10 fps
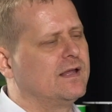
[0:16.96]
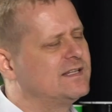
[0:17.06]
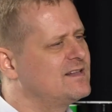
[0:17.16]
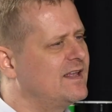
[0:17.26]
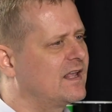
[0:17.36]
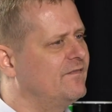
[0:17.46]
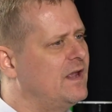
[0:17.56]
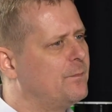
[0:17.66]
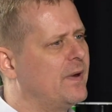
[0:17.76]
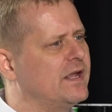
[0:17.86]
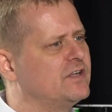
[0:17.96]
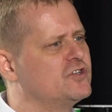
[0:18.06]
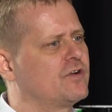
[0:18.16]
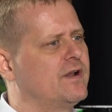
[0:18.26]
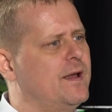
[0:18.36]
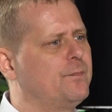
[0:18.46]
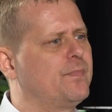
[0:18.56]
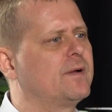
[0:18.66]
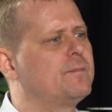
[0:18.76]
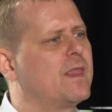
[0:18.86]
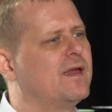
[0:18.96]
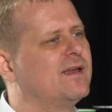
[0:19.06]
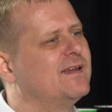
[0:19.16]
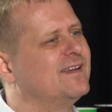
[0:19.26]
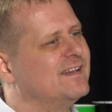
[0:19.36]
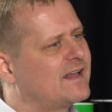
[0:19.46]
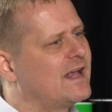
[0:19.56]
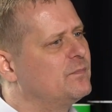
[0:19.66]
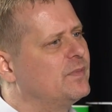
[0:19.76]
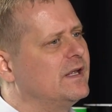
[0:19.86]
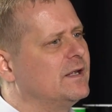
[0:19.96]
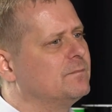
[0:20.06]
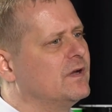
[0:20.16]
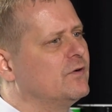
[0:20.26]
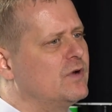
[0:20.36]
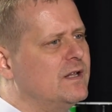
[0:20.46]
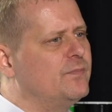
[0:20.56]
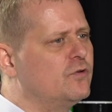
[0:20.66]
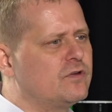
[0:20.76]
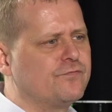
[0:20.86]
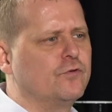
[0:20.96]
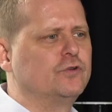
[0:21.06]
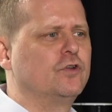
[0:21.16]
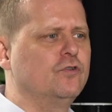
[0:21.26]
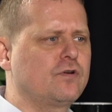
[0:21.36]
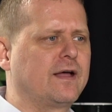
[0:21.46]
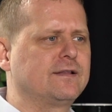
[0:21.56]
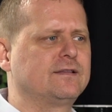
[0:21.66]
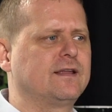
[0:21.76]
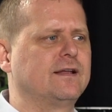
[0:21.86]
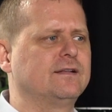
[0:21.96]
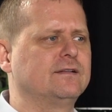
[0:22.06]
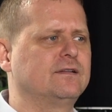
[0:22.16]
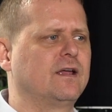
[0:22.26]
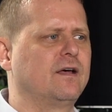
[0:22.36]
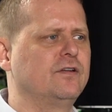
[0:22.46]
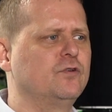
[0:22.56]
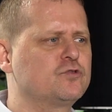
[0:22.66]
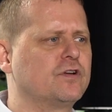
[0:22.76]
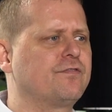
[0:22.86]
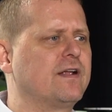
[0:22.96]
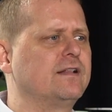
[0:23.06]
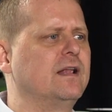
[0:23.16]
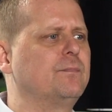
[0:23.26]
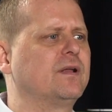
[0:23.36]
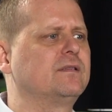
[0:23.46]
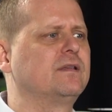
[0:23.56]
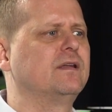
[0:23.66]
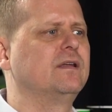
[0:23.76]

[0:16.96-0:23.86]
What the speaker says: It's like a web page or an app. It can be really beautiful to look at and user-friendly, but